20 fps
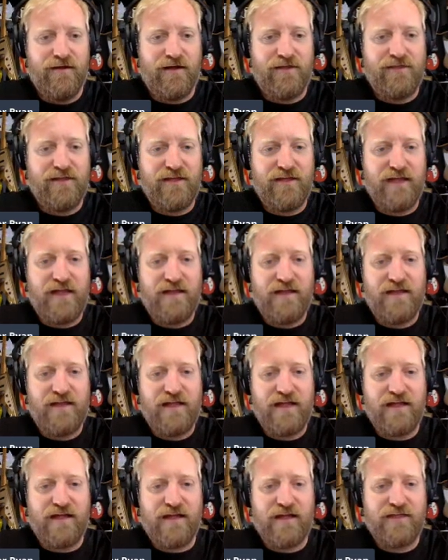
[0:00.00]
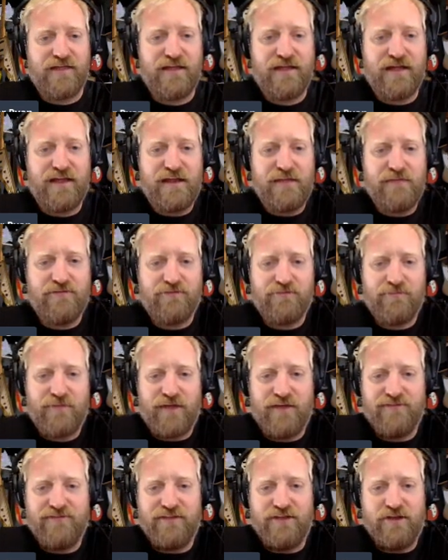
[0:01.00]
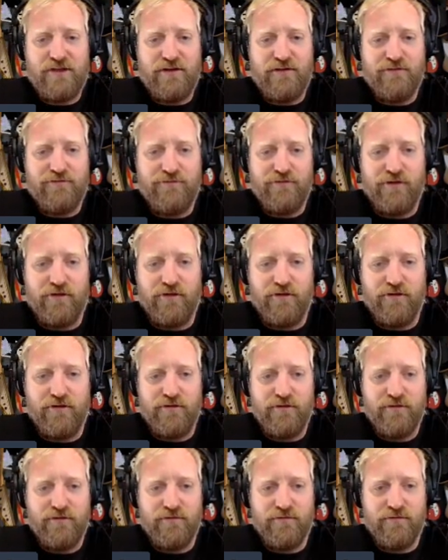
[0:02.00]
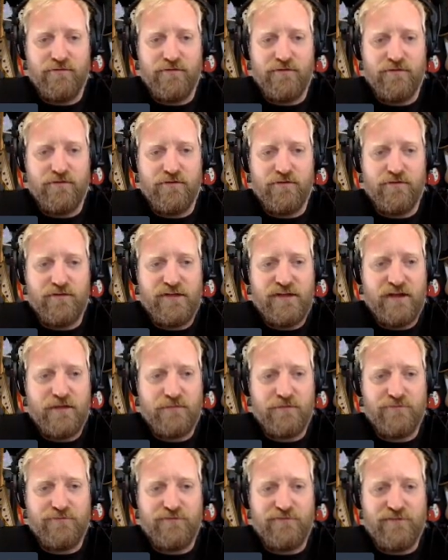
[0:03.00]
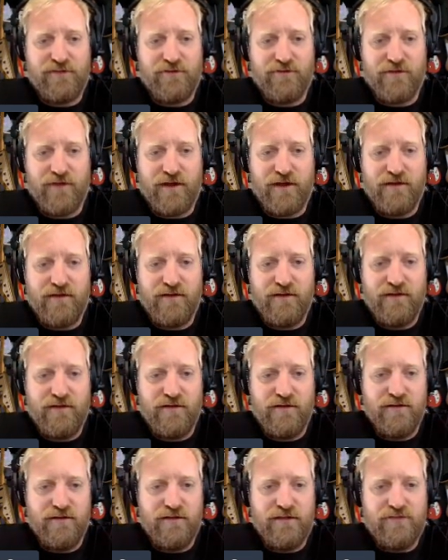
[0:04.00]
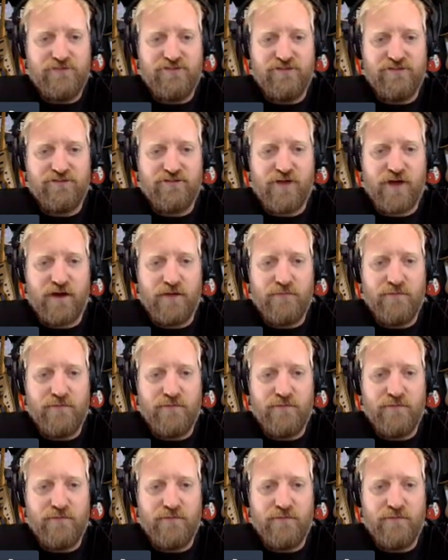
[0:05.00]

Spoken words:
I think any space that you didn't fill leading up to 50 grand, it's just got